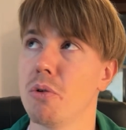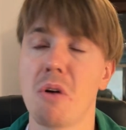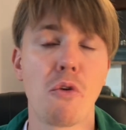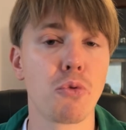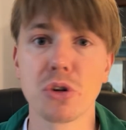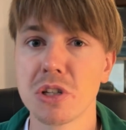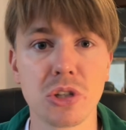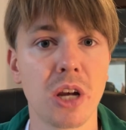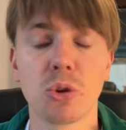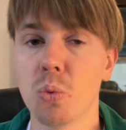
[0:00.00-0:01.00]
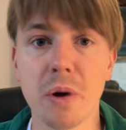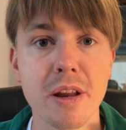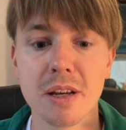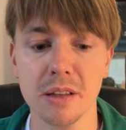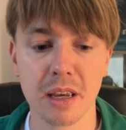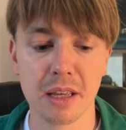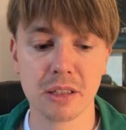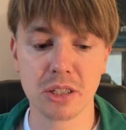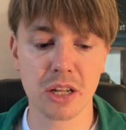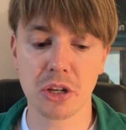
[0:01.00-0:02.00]
of course, it's not winning.
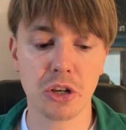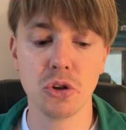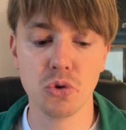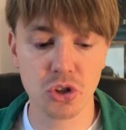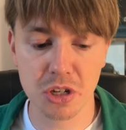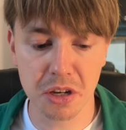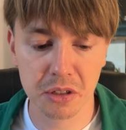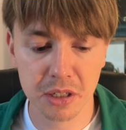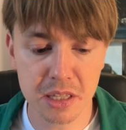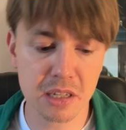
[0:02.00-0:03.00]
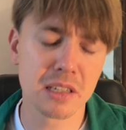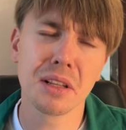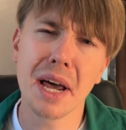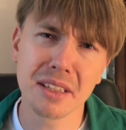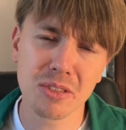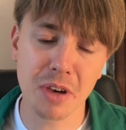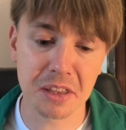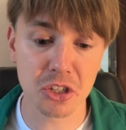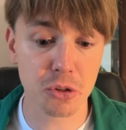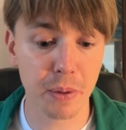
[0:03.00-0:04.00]
It's not a huge deal. It's a slight
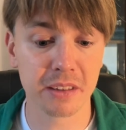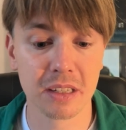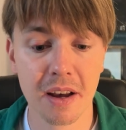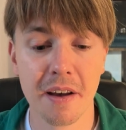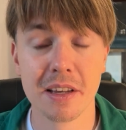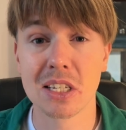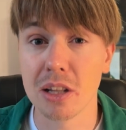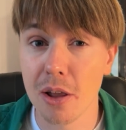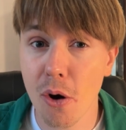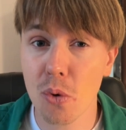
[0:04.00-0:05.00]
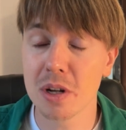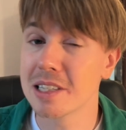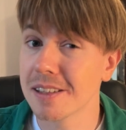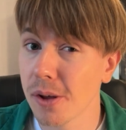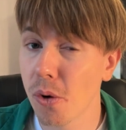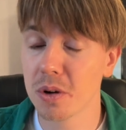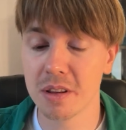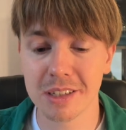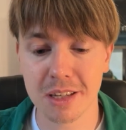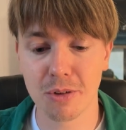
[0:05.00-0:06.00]
advantage, but slowly,
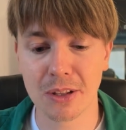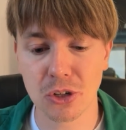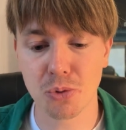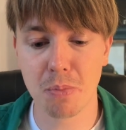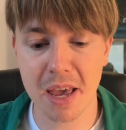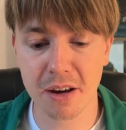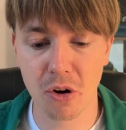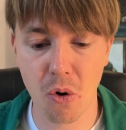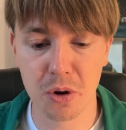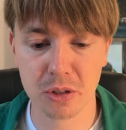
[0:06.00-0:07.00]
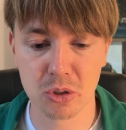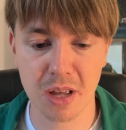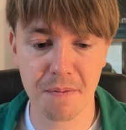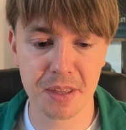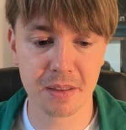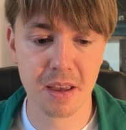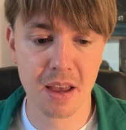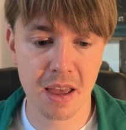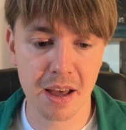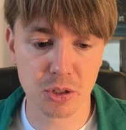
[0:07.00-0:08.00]
this advantage may grow into something
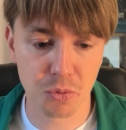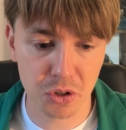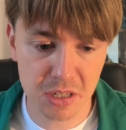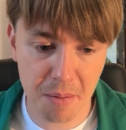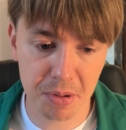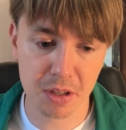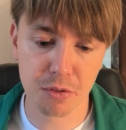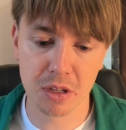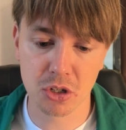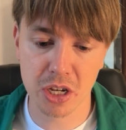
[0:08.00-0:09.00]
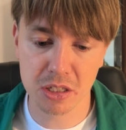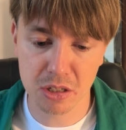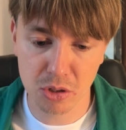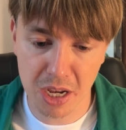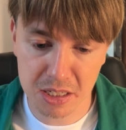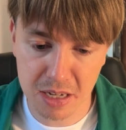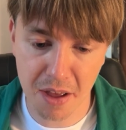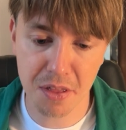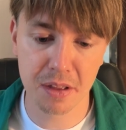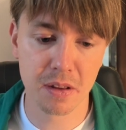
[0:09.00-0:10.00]
else. For example, if he just does
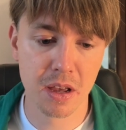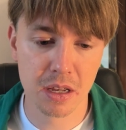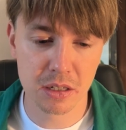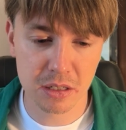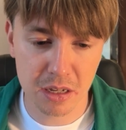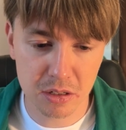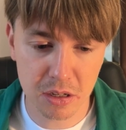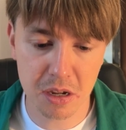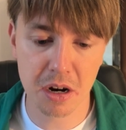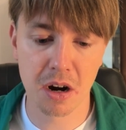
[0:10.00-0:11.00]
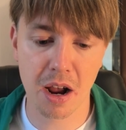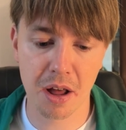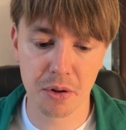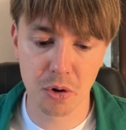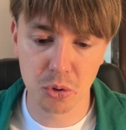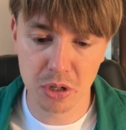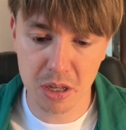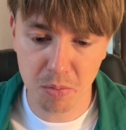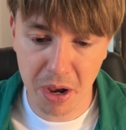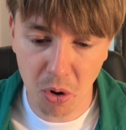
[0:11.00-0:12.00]
nothing, stands here, I'll rotate my